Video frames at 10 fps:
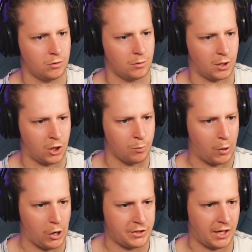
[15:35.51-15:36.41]
I'm going to kill
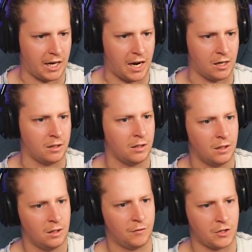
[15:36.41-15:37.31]
birds again
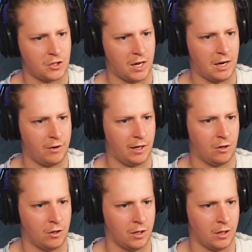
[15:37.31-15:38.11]
if I stay here any longer.